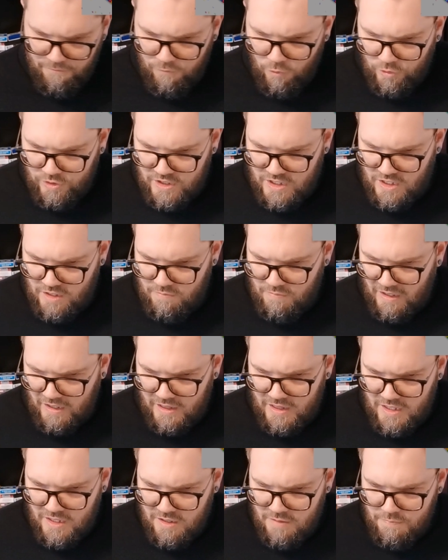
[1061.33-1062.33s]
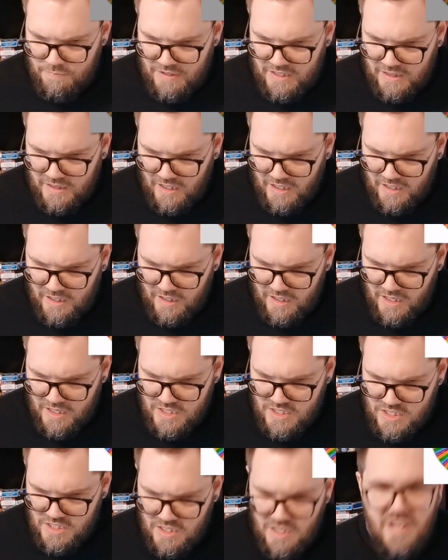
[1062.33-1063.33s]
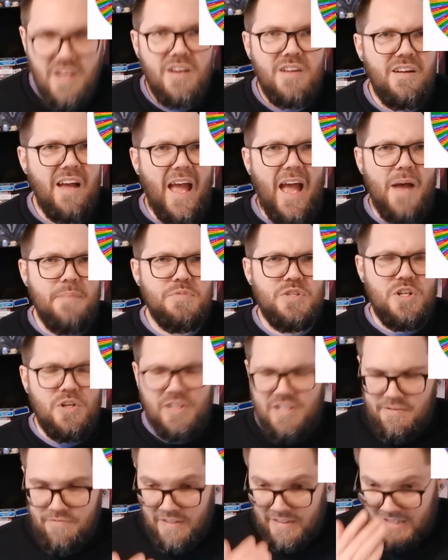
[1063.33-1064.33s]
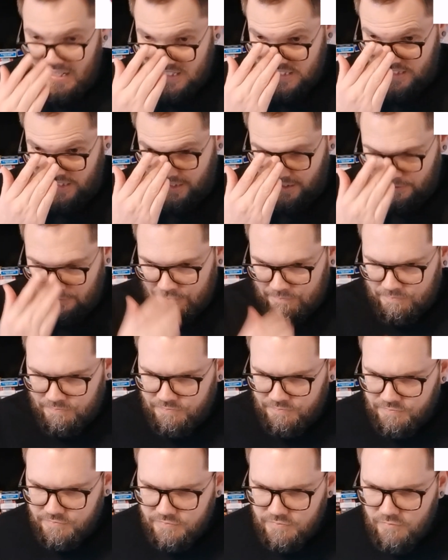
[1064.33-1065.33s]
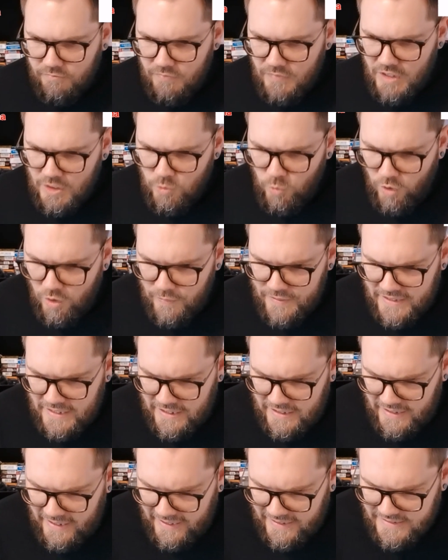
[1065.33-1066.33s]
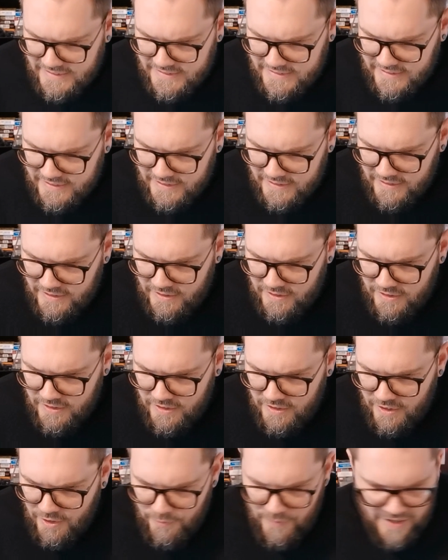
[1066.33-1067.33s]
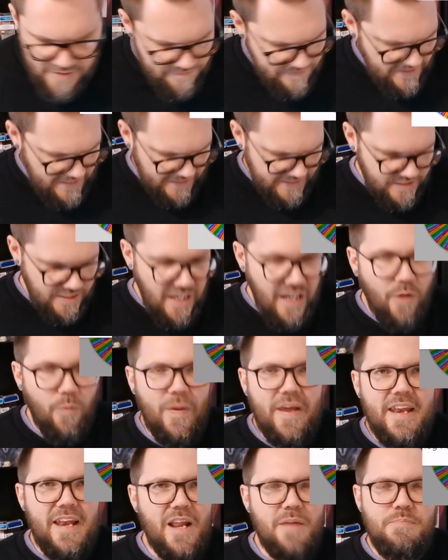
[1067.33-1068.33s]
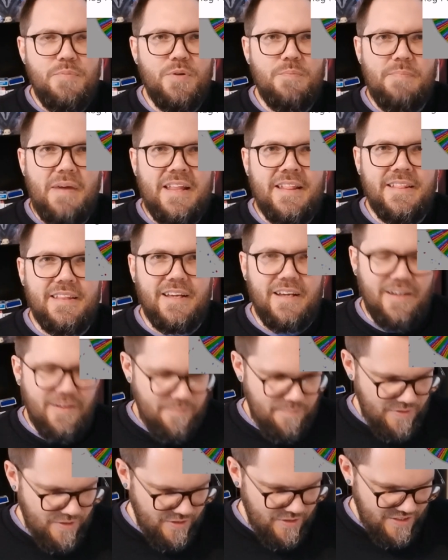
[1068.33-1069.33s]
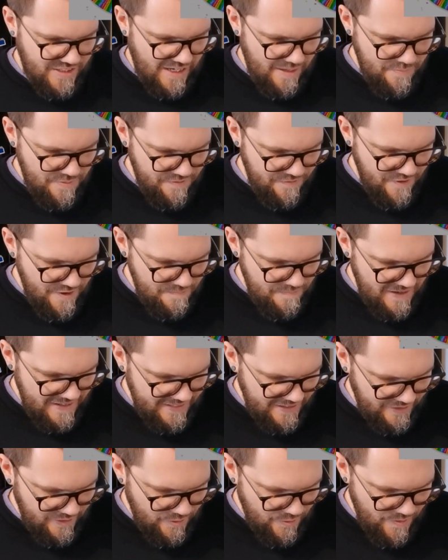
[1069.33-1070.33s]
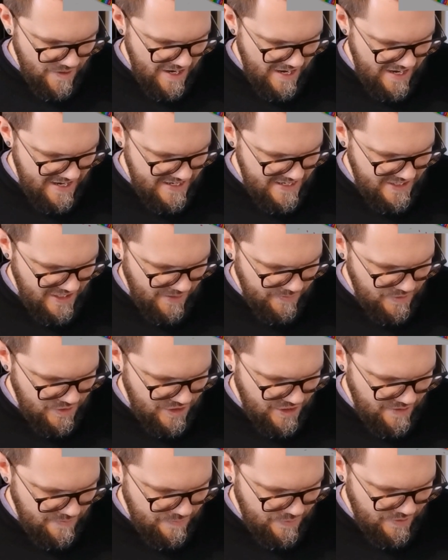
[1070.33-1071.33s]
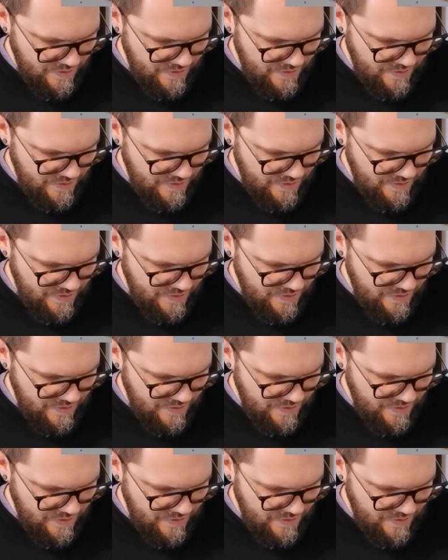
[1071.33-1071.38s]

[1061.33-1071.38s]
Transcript: 40. I think Pete Dunne is absolutely fantastic. Who are we getting next? Rey Fénix. Where did I put Penta? Because I prefer Penta to Rey, so I'm just going to